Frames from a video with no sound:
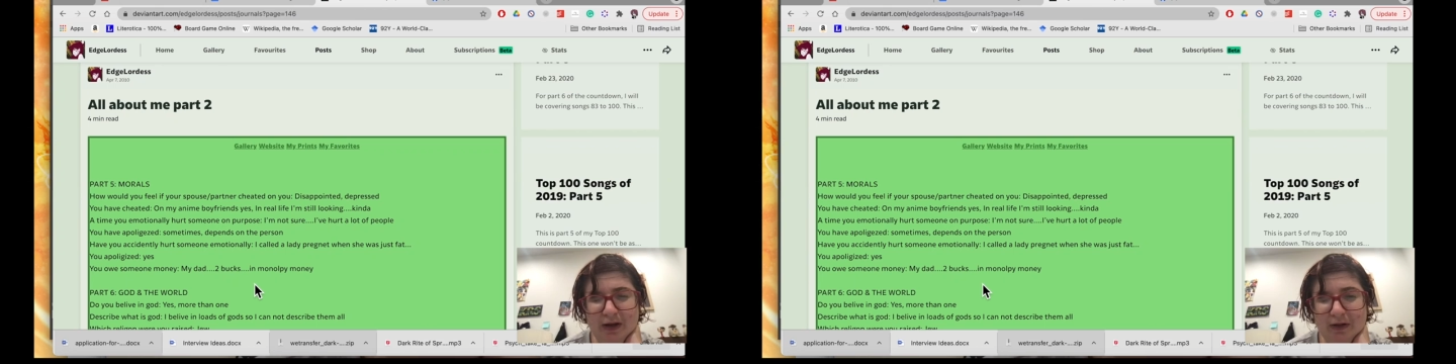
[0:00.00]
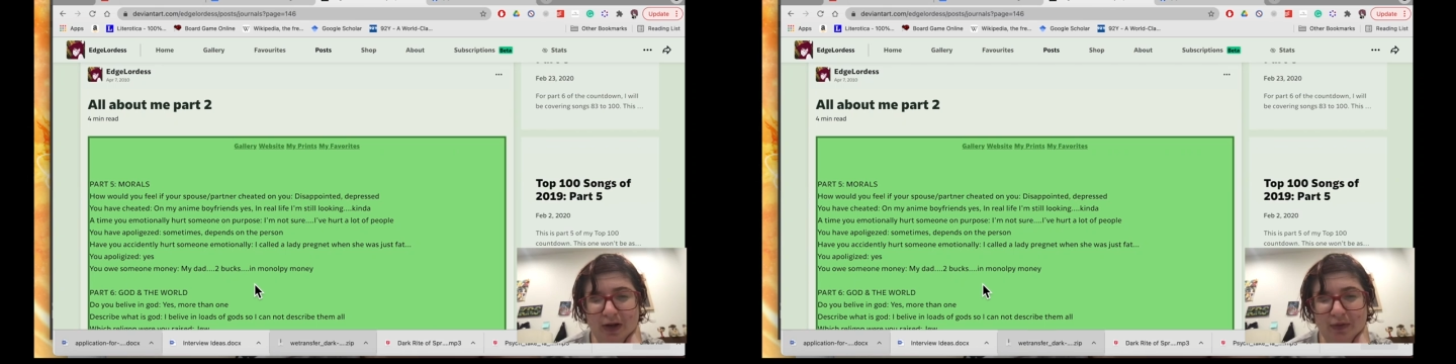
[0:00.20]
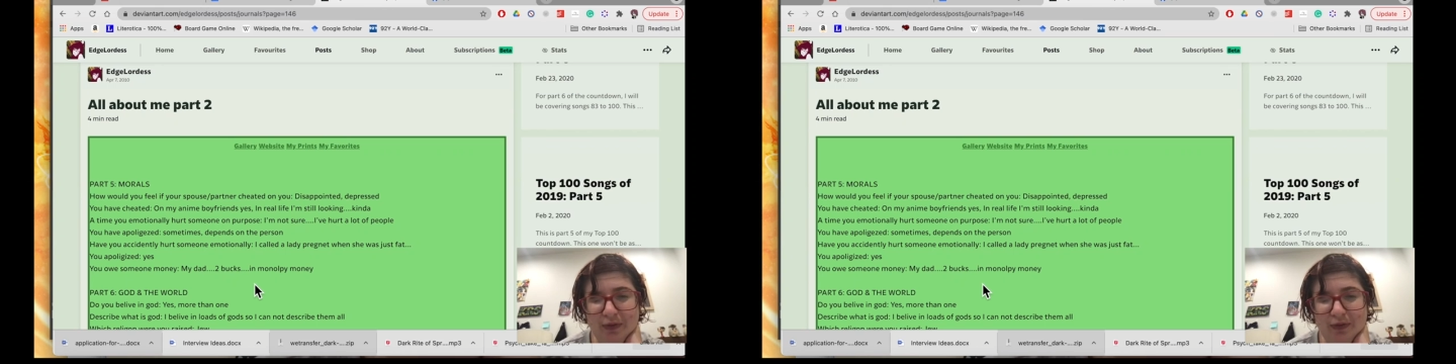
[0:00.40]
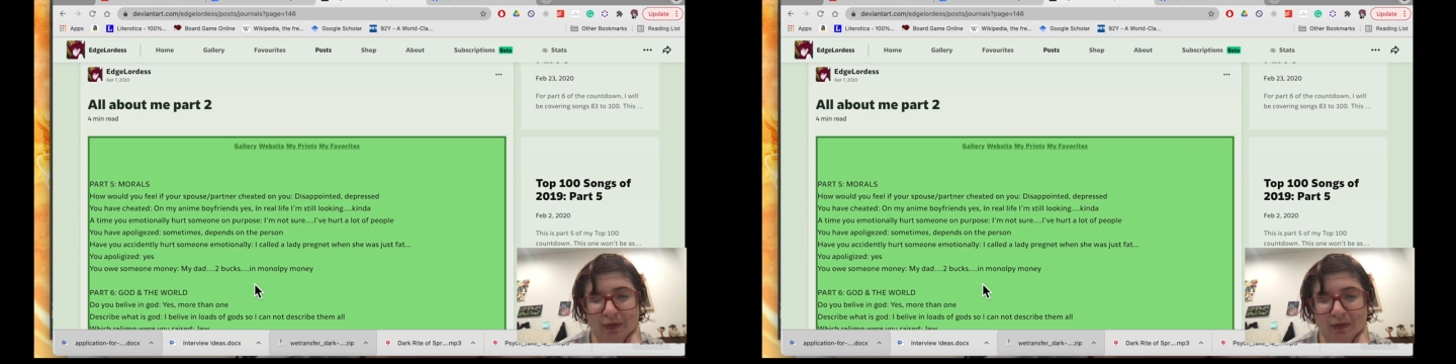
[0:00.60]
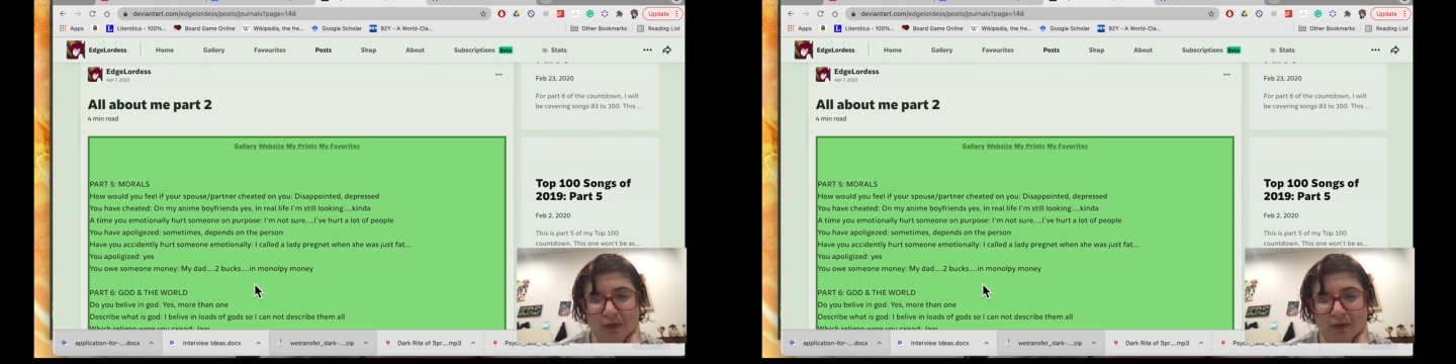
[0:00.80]

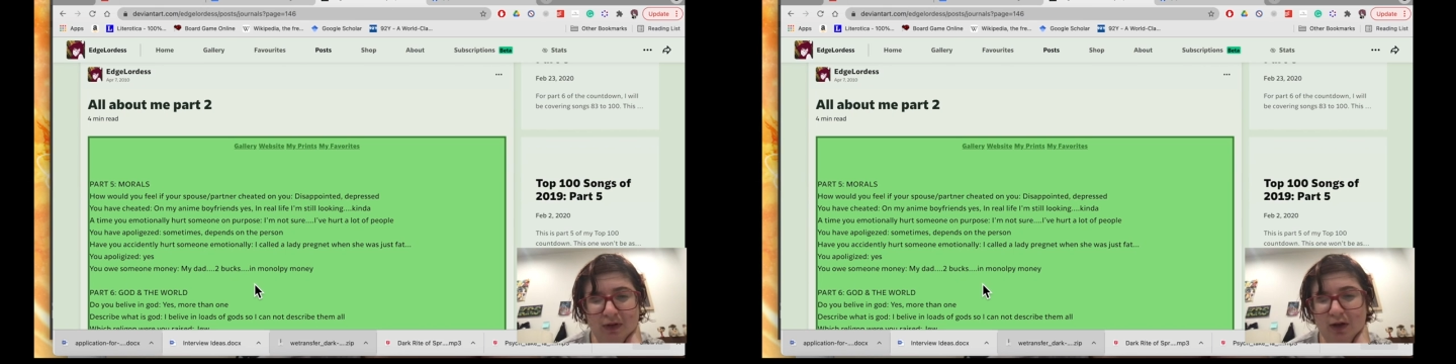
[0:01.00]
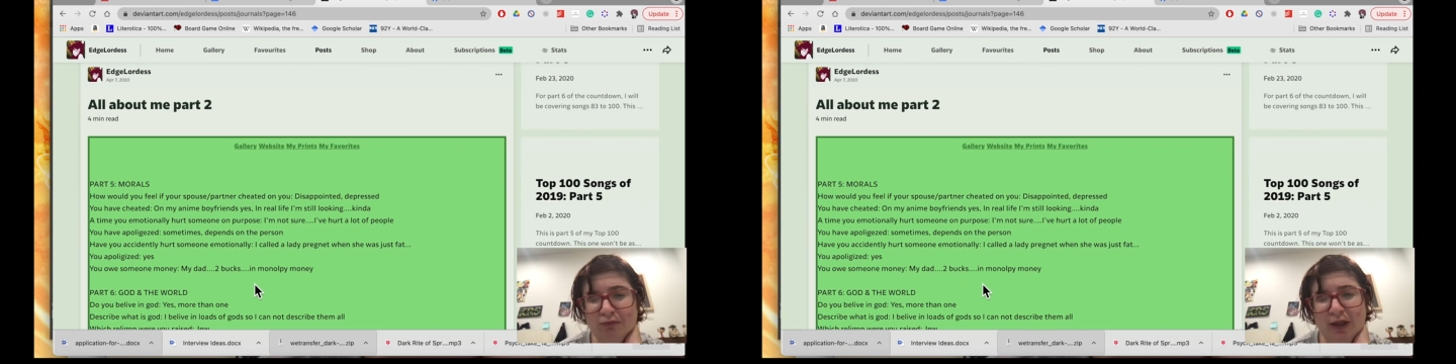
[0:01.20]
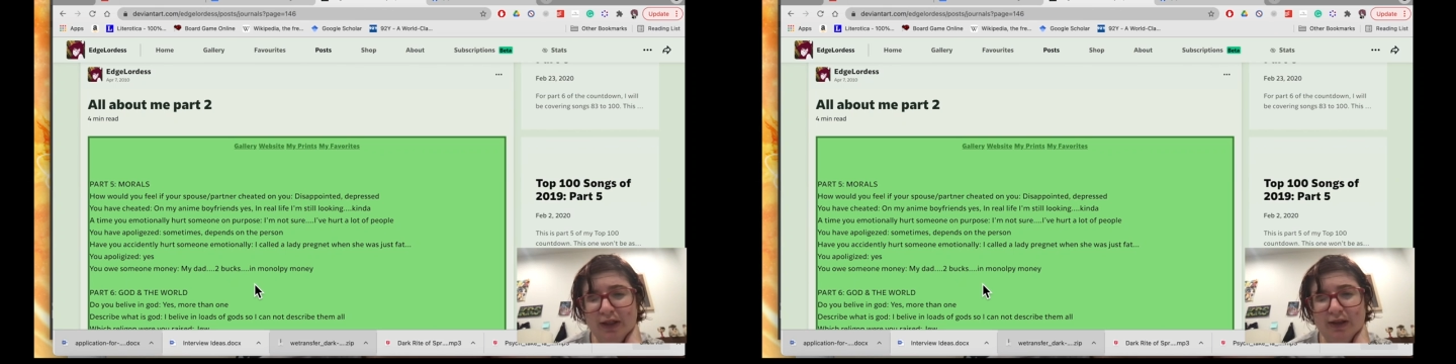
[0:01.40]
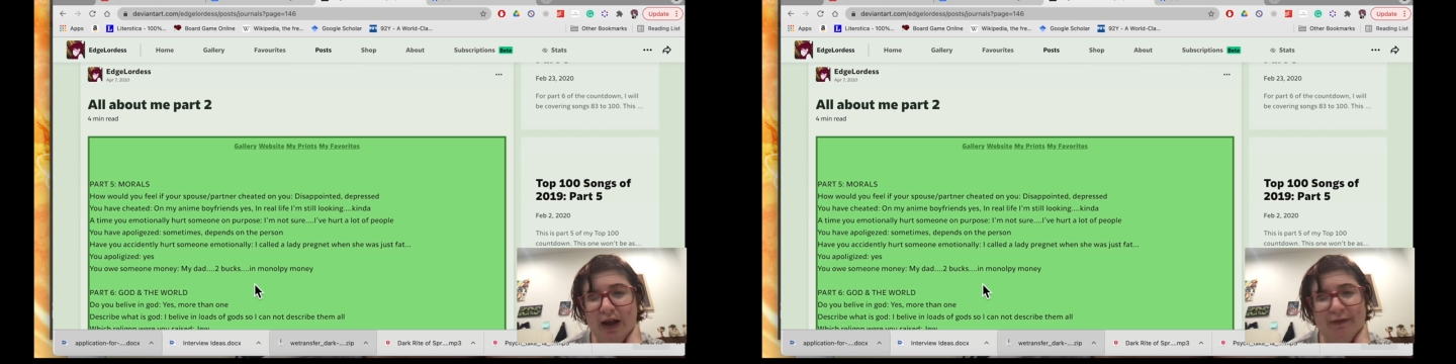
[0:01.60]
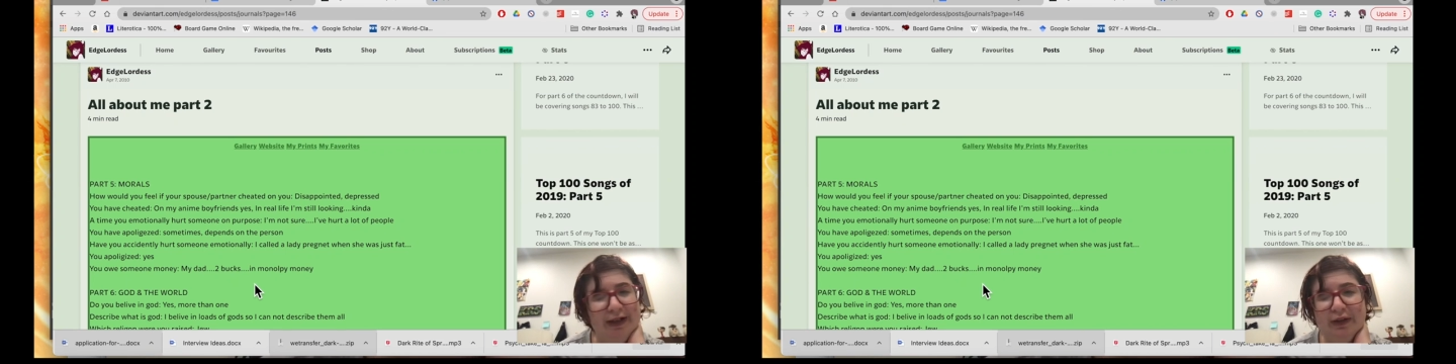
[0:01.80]
because little me didn't
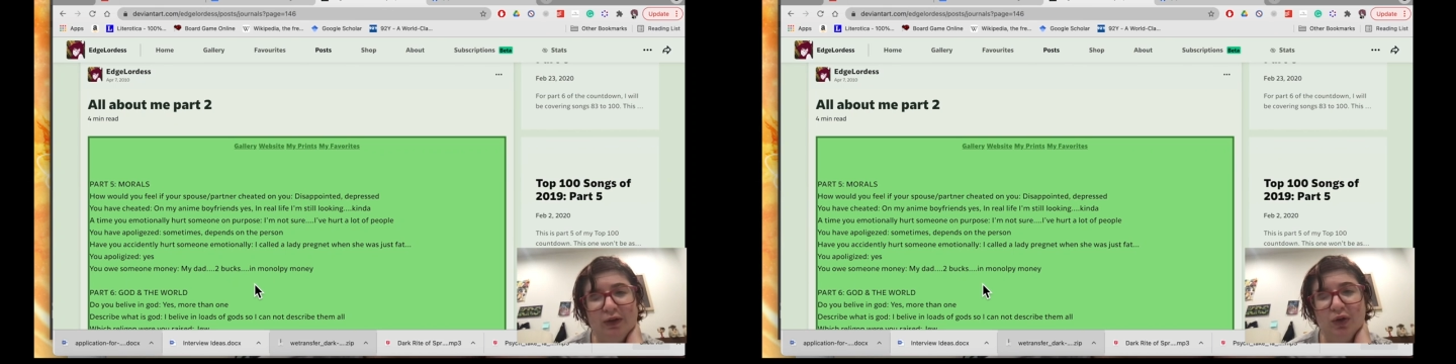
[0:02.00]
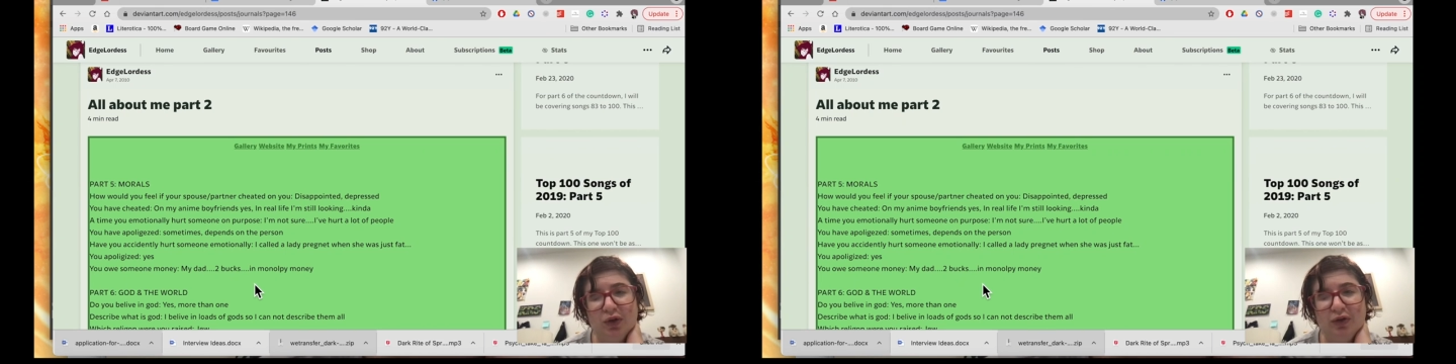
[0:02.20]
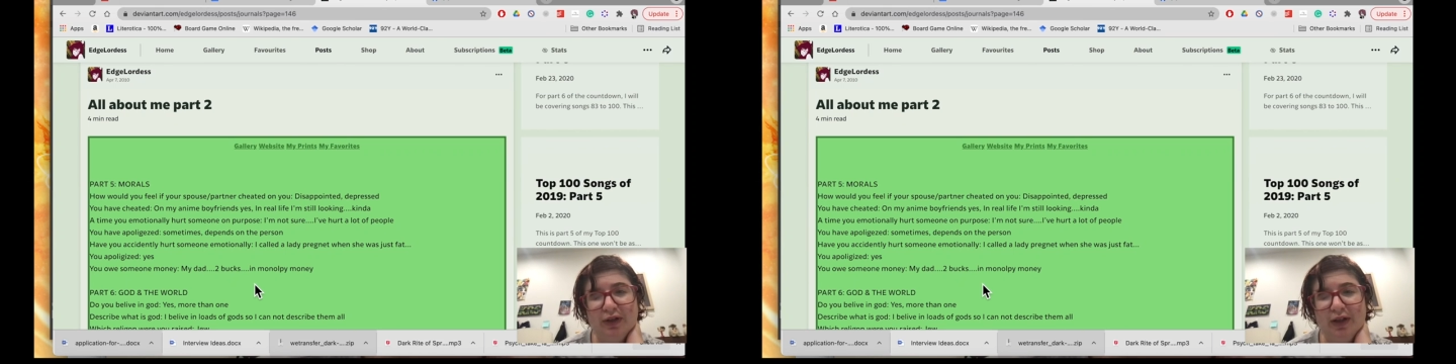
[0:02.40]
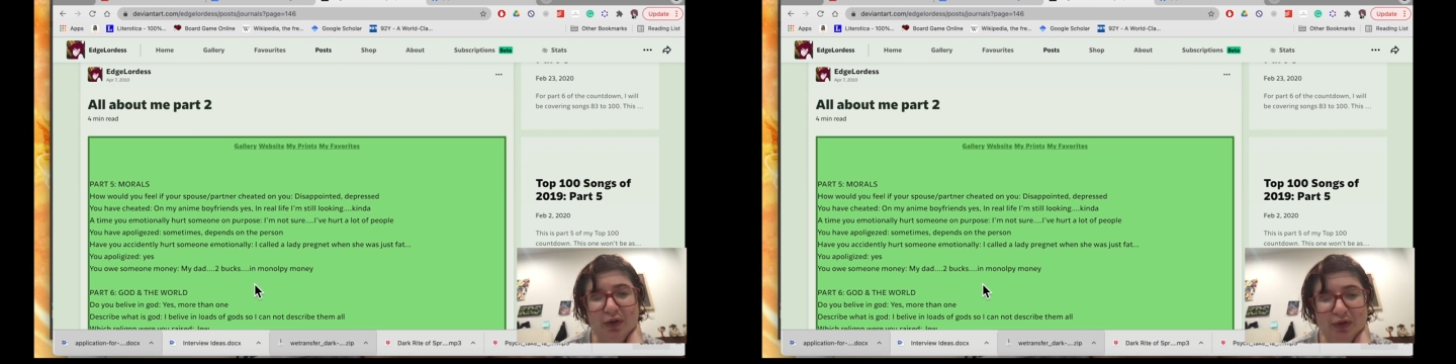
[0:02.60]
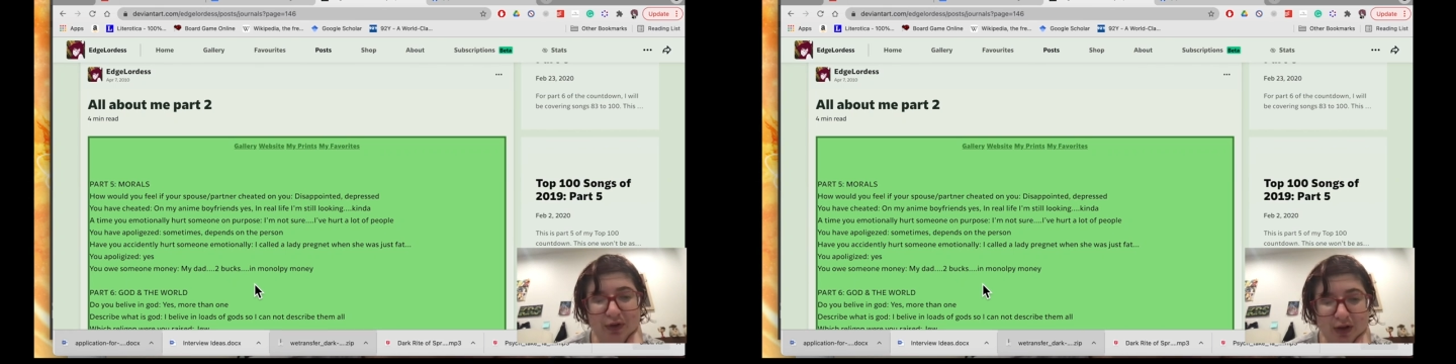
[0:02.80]
have any social
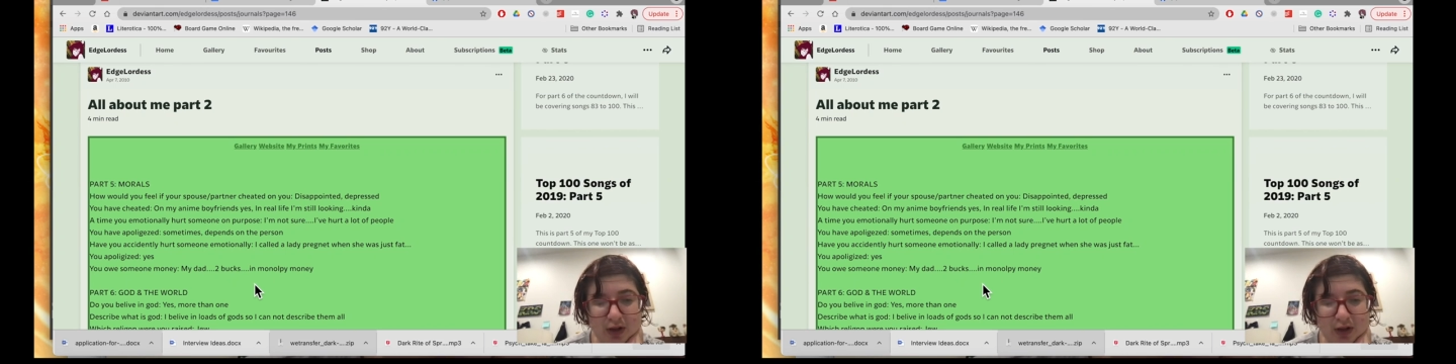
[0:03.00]
skills.